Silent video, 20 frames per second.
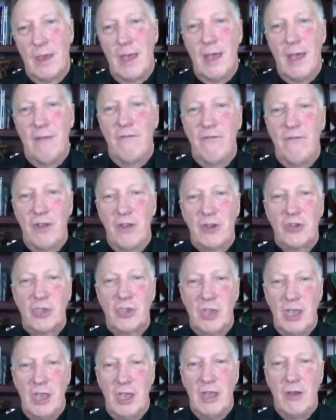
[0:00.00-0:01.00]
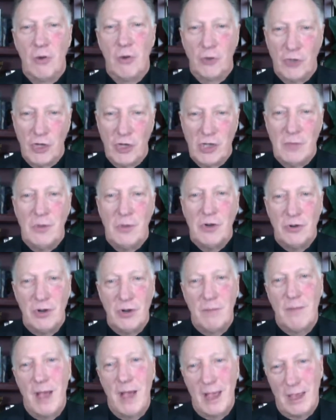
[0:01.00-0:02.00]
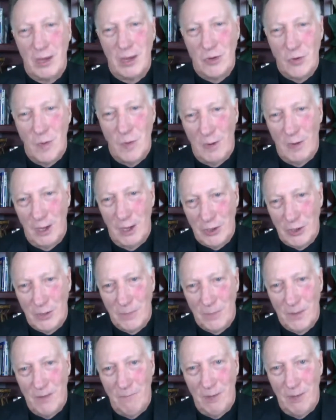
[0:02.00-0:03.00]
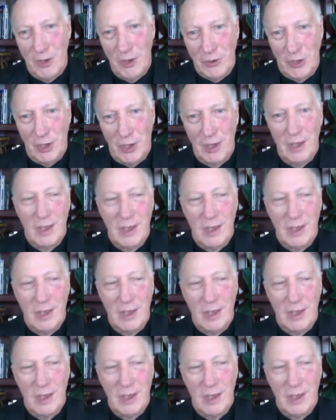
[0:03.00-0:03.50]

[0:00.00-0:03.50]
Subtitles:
and fix the ecosystem and turn it back into a place of blessing.